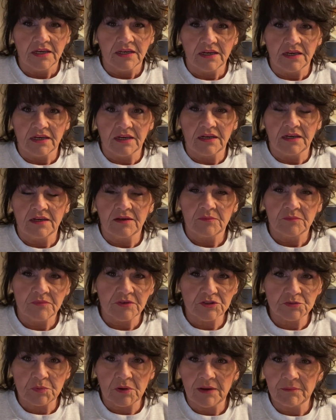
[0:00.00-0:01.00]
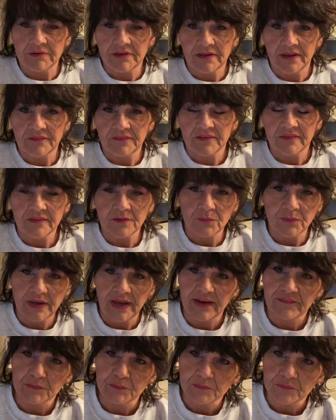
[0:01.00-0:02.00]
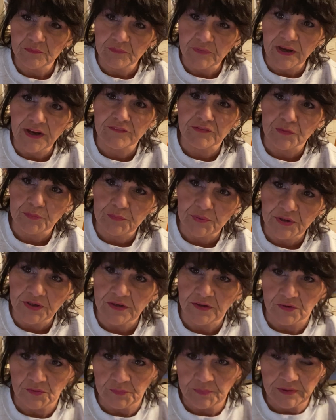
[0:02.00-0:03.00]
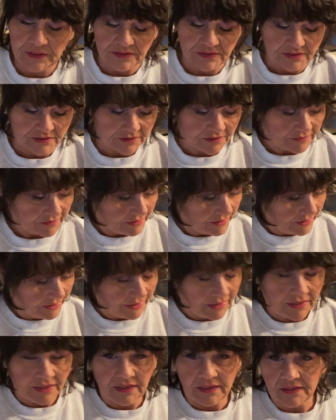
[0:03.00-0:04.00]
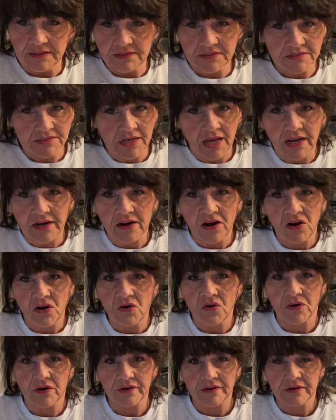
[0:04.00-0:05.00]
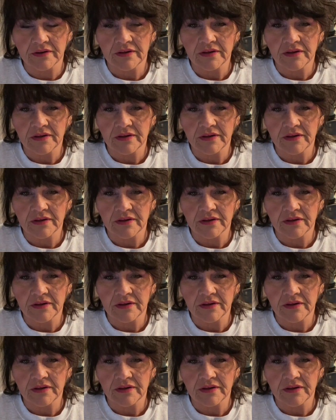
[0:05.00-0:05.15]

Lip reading: There's probably nothing that we haven't ever put on pizza, and it's not hard.